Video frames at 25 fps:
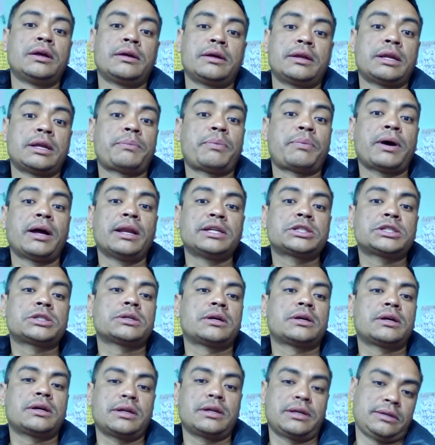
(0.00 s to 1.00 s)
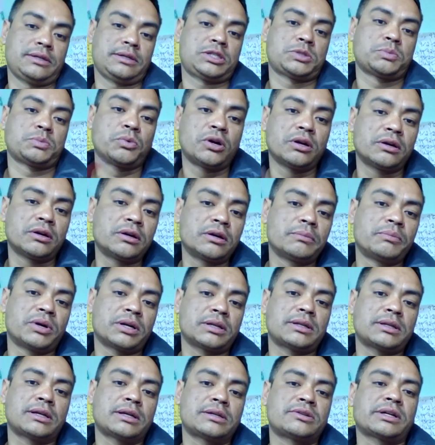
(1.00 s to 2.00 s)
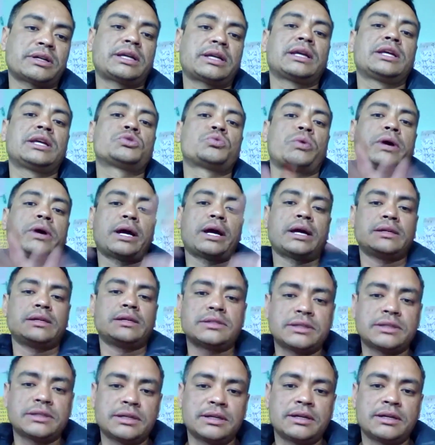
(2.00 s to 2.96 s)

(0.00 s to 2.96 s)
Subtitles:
Nepal is smaller, but the trekking is wide.